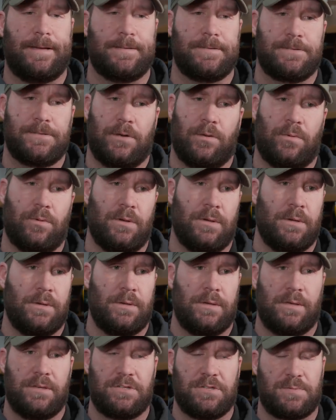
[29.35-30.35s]
So
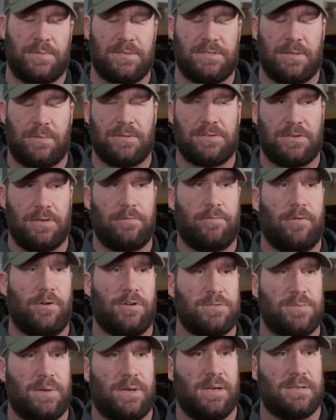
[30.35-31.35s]
it's just been something that's good for
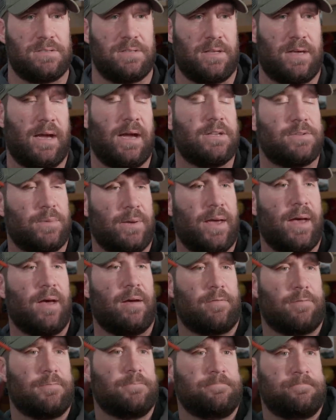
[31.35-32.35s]
us because of the guys we
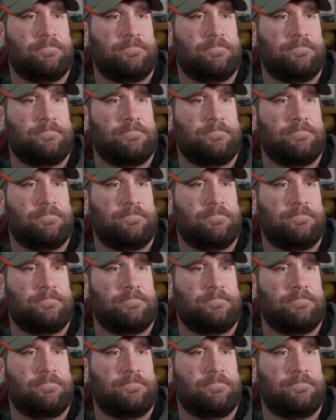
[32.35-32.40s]
have.